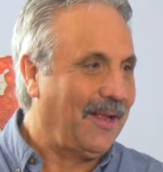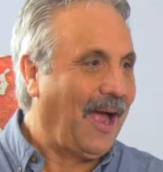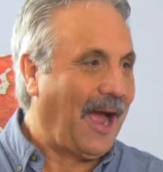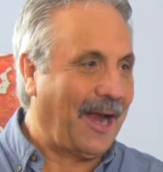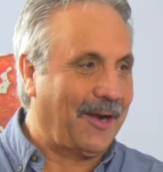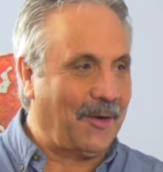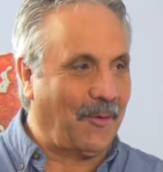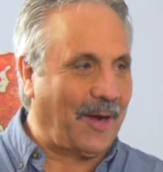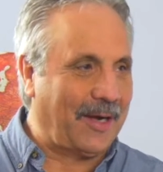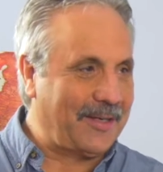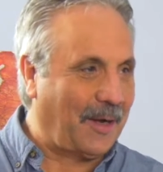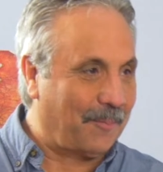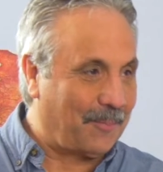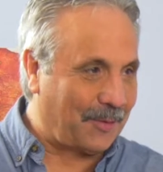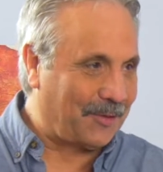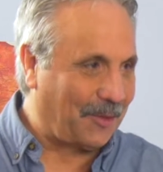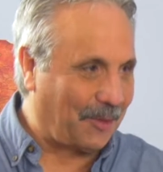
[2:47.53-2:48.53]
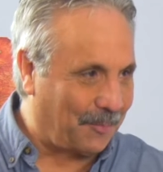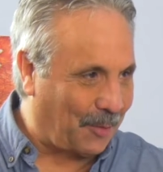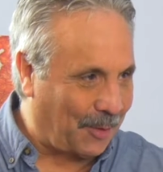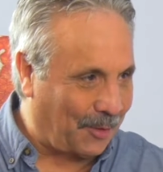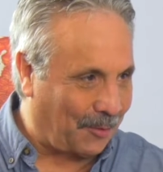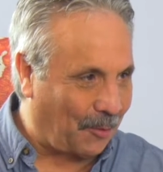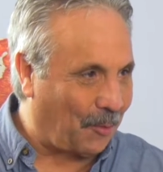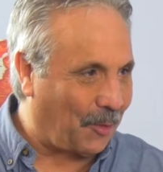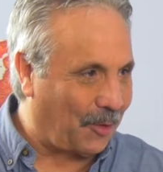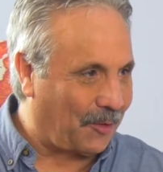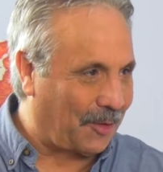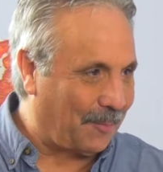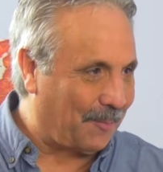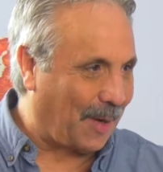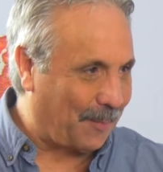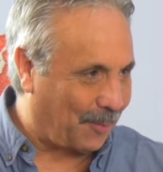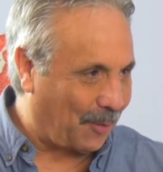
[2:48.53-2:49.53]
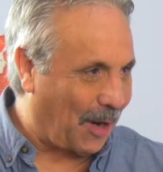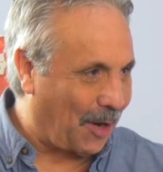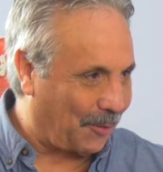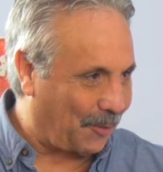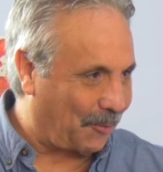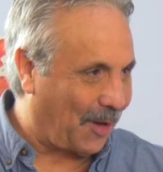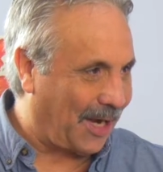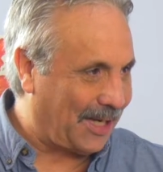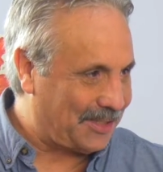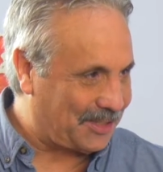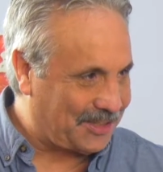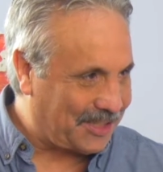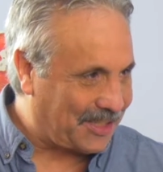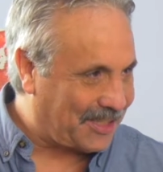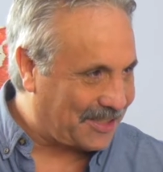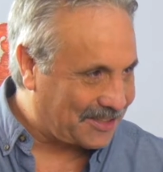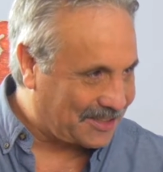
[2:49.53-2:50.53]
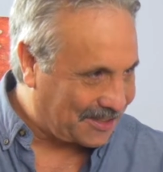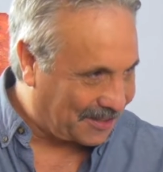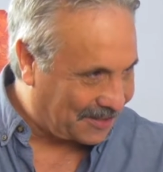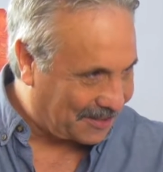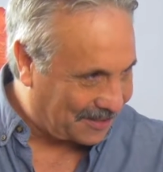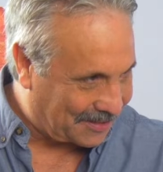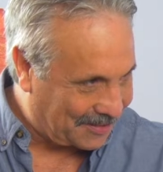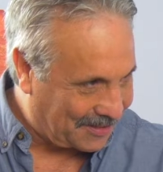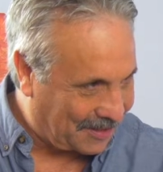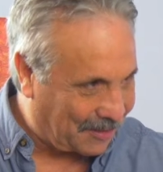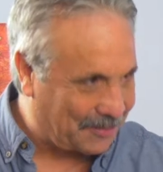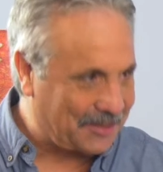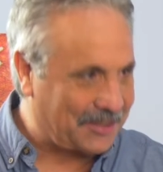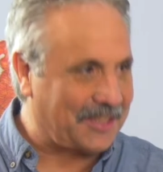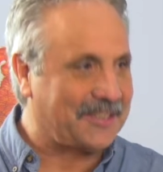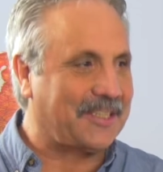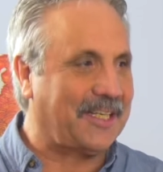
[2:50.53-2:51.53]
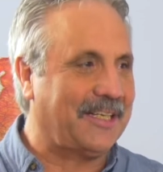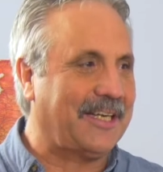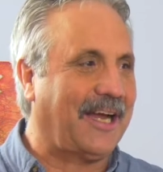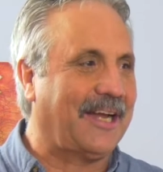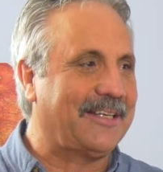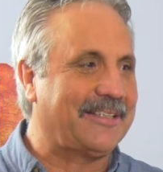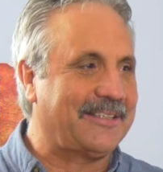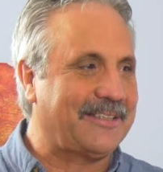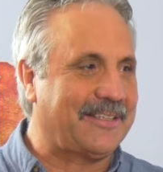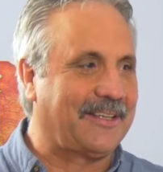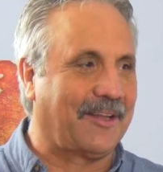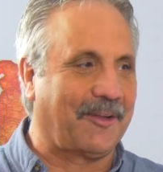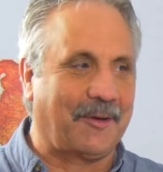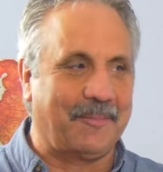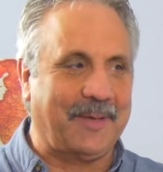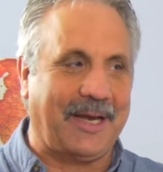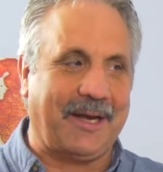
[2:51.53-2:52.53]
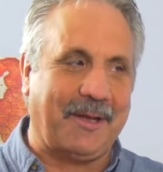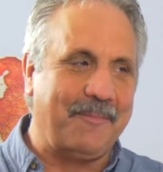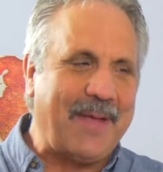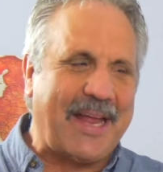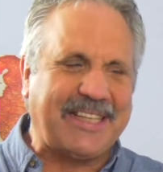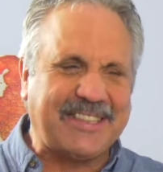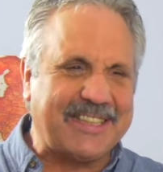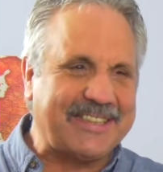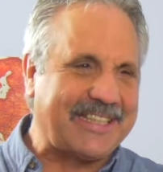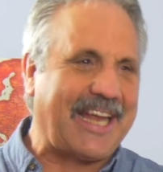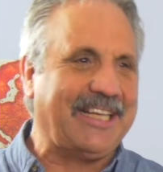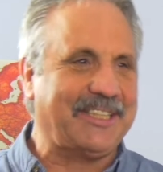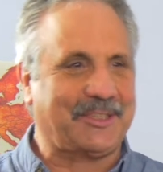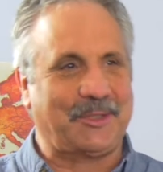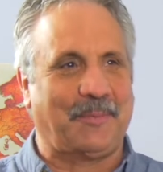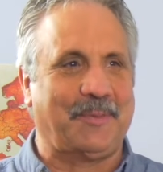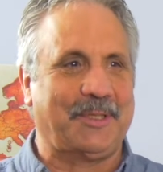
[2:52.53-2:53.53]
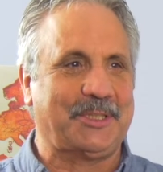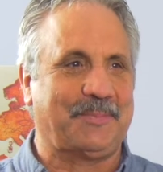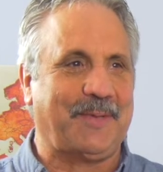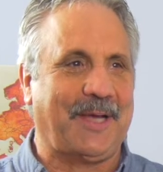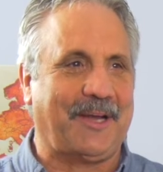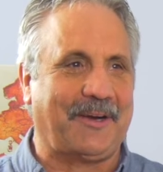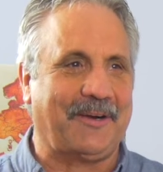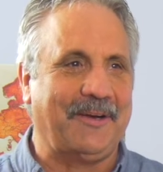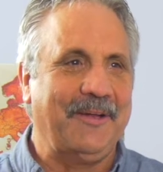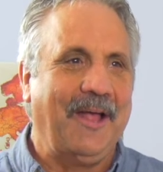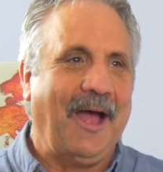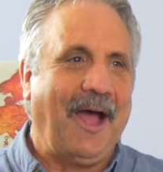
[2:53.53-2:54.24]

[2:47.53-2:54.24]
I know I dump a little bit of oil in my brown rice, just a little bit. It makes it taste so much better.